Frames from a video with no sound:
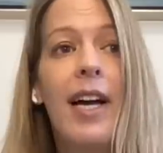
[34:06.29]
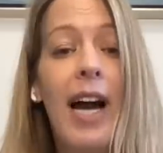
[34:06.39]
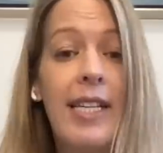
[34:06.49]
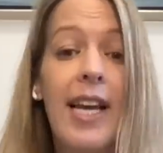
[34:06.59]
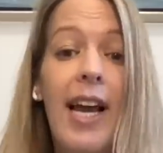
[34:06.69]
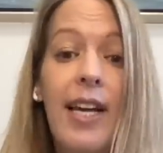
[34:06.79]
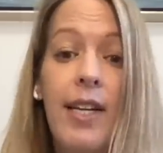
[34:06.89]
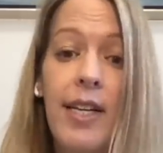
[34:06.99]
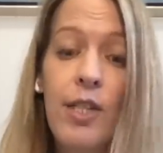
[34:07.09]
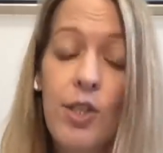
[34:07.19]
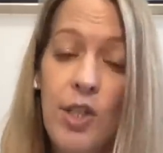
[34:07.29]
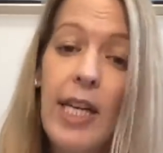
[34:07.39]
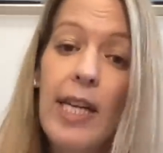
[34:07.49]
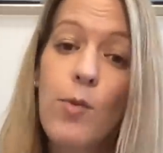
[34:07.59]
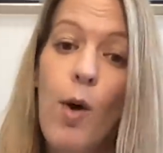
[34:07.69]
I said, she
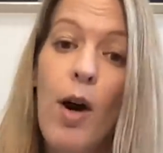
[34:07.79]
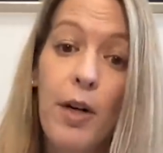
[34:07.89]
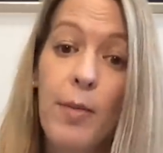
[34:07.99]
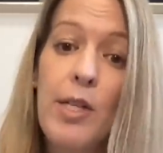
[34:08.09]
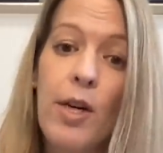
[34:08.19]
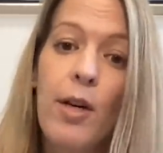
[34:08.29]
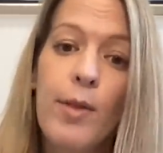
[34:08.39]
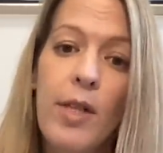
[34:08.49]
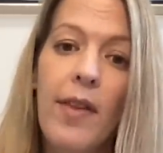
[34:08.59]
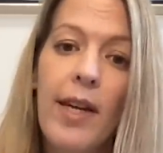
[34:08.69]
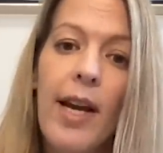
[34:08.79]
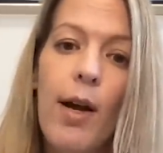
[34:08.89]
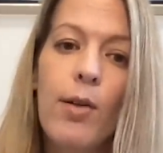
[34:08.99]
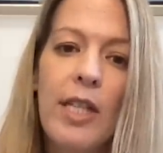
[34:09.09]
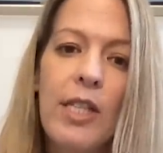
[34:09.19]
needs water. My daughter was on the
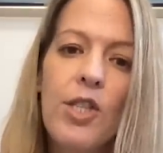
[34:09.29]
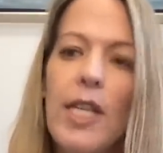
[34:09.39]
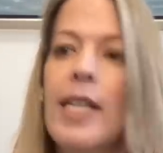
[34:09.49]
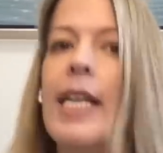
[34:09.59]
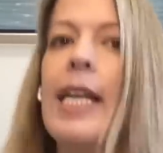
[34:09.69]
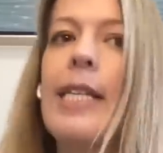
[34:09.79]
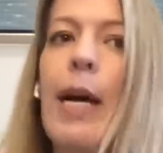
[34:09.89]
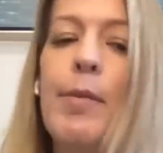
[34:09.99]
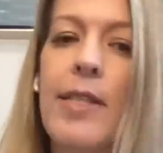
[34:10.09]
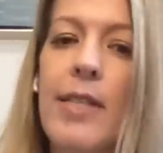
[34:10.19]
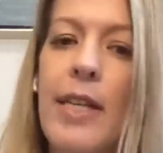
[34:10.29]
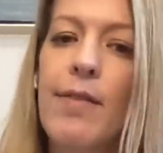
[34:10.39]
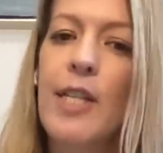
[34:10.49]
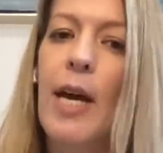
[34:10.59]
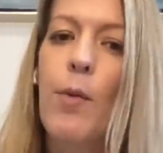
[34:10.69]
couch and she leaned up to see if
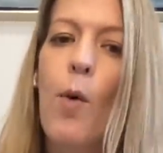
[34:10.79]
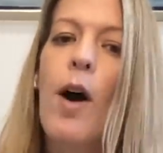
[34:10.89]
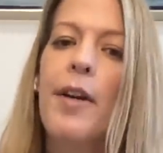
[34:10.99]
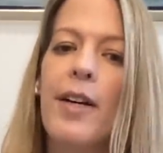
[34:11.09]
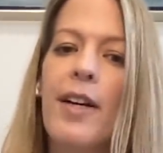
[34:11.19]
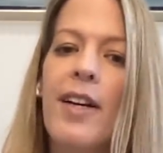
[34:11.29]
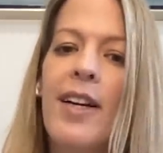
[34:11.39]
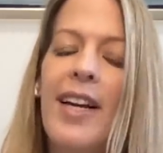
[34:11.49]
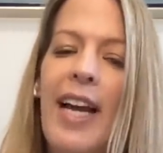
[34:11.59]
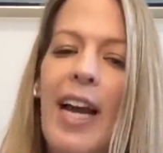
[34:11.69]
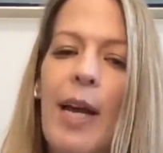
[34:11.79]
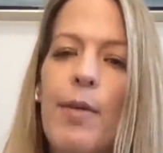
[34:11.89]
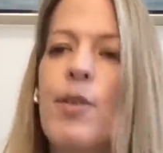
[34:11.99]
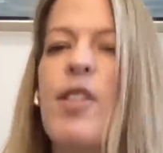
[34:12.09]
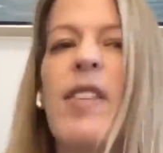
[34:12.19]
she had water.
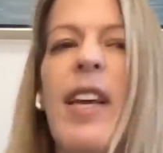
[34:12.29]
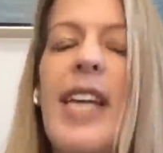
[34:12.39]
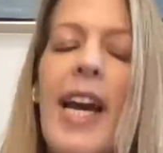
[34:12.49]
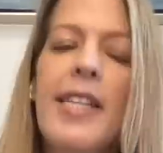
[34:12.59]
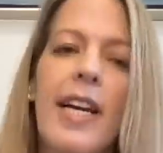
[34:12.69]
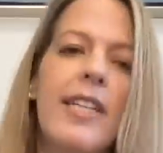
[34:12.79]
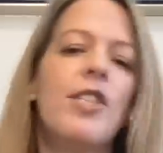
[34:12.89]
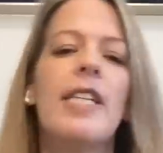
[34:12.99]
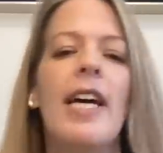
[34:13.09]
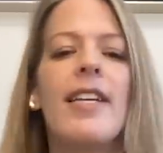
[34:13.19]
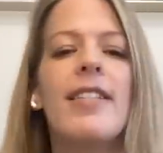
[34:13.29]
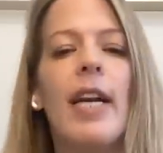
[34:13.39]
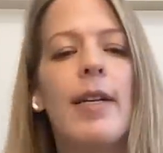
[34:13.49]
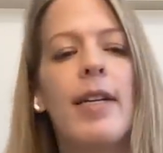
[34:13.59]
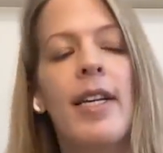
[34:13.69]
And she's like, yeah, she does. And
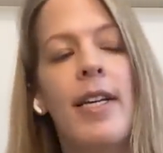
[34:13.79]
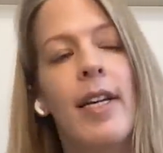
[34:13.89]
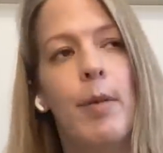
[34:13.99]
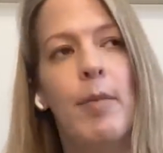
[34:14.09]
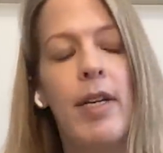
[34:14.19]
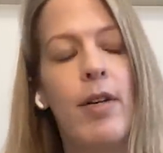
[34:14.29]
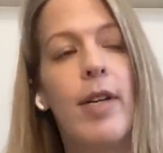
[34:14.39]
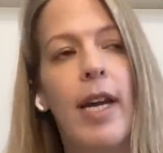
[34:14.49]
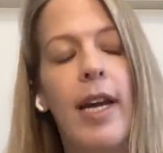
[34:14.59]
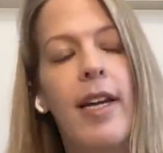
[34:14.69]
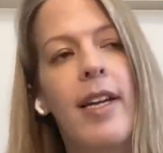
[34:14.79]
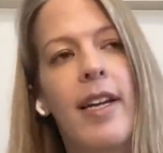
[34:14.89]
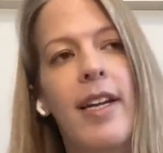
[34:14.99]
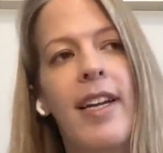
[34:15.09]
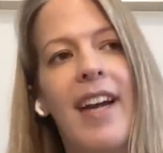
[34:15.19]
I'm like, okay.
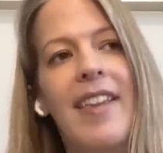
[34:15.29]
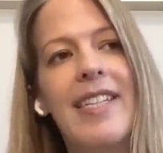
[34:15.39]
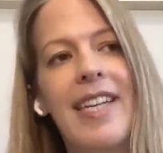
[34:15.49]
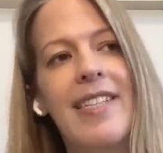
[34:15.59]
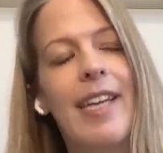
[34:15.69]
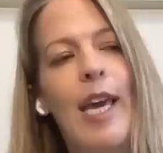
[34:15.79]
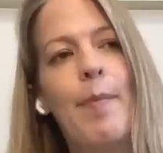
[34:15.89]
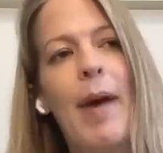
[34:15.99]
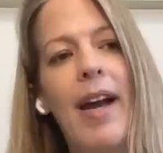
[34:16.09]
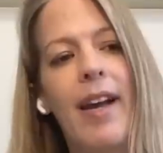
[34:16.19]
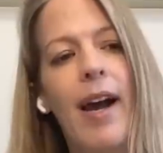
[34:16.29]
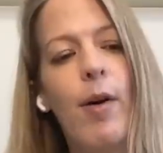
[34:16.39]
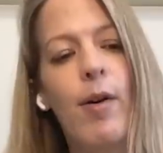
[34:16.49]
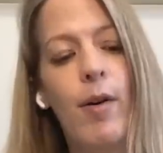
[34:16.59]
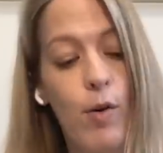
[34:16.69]
And then Daisy came back
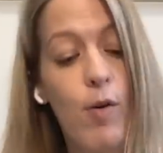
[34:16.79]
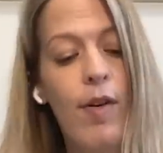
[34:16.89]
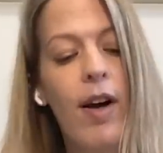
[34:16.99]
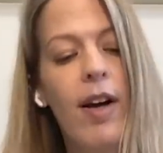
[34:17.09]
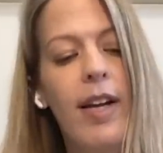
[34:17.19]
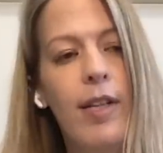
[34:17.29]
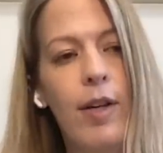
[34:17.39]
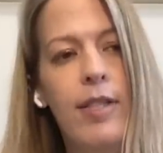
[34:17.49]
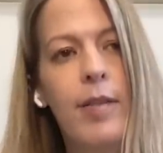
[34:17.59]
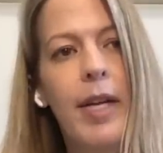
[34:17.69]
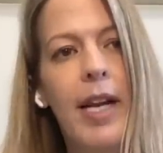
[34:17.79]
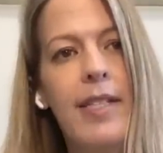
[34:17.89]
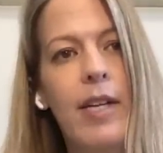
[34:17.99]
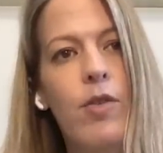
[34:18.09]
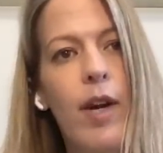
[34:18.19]
out over and looked at me and I
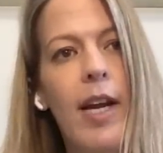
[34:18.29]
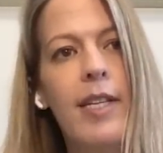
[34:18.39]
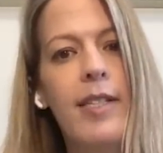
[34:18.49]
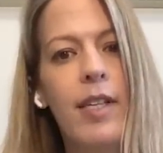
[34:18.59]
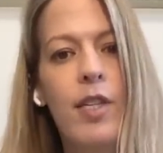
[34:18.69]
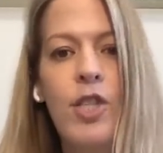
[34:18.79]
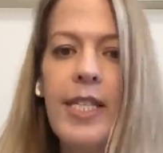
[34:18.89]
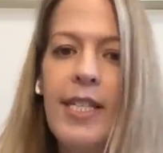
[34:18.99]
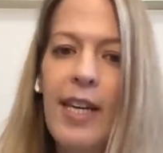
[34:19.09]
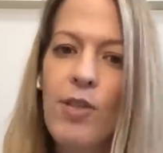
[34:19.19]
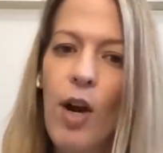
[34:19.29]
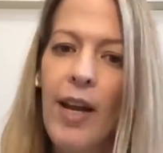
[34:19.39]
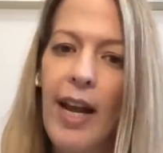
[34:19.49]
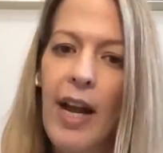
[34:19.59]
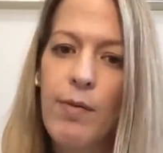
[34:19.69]
said, Grace, she does
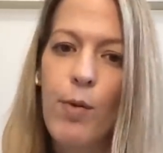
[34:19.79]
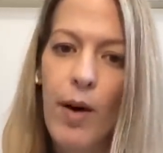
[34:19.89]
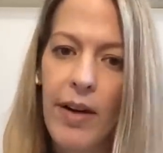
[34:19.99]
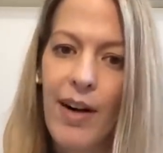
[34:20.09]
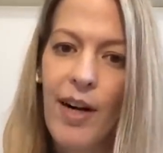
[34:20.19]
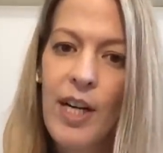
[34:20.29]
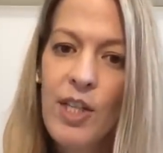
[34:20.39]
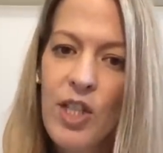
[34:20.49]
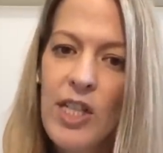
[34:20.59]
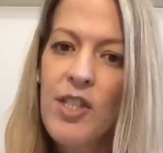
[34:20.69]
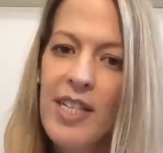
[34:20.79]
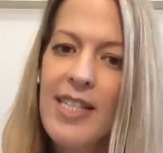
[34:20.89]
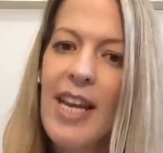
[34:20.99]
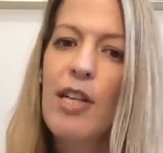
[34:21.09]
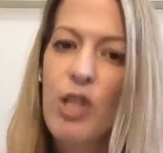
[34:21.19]
not have water. She just
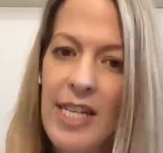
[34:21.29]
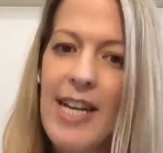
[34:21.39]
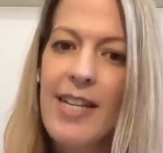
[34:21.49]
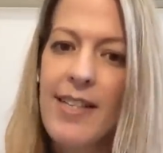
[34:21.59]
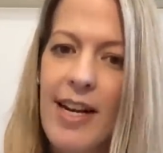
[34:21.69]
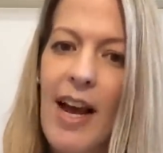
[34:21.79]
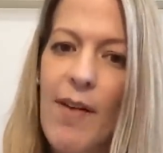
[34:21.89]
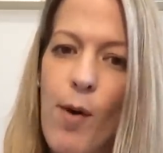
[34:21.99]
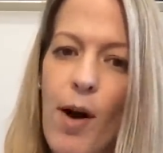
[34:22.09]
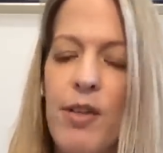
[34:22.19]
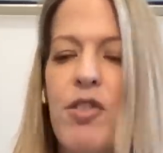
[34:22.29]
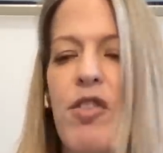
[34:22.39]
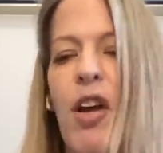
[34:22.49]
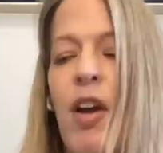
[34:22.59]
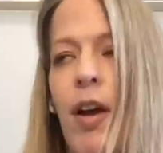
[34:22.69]
said she doesn't have water. She's
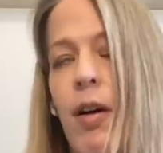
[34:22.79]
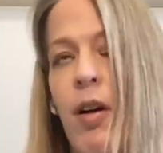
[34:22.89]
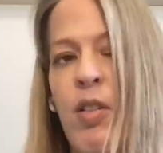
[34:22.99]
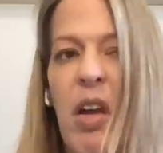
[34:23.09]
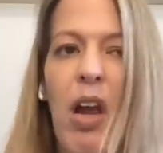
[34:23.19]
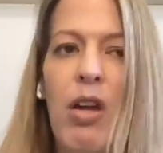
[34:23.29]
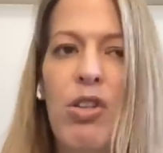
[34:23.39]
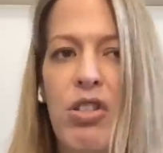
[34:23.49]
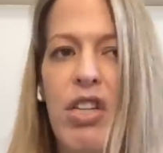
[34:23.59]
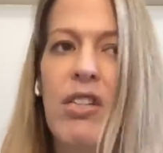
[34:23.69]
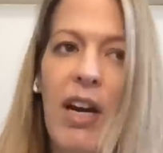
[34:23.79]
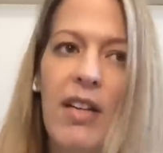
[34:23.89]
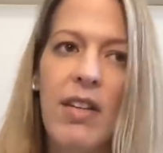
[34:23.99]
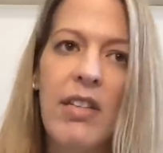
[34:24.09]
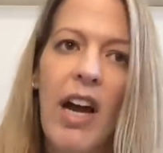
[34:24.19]
like, okay, she
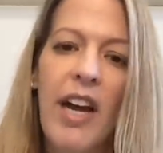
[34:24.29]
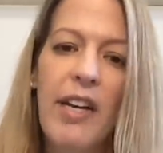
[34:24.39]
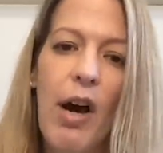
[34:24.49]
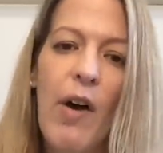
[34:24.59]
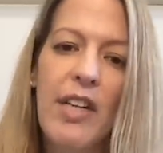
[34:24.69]
doesn't. I know.